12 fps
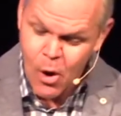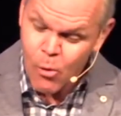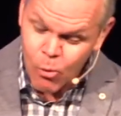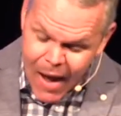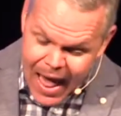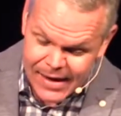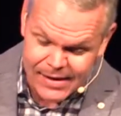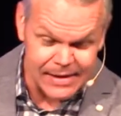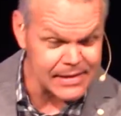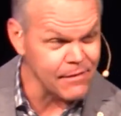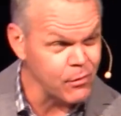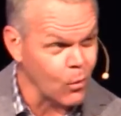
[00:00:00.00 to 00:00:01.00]
radically
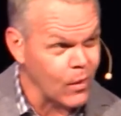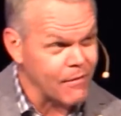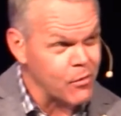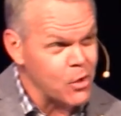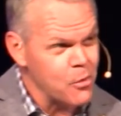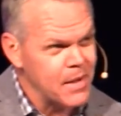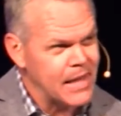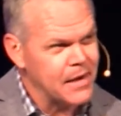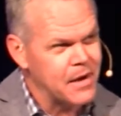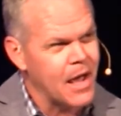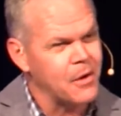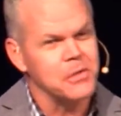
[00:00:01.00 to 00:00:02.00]
different whenever you
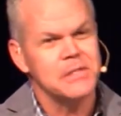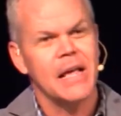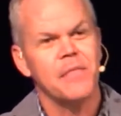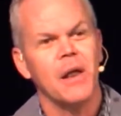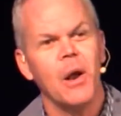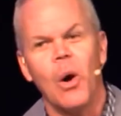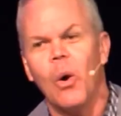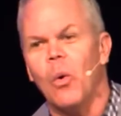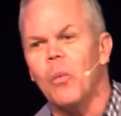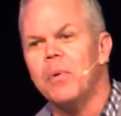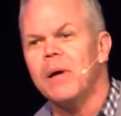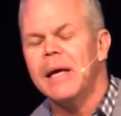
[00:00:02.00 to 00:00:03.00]
begin to understand that
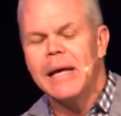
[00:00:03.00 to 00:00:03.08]
hope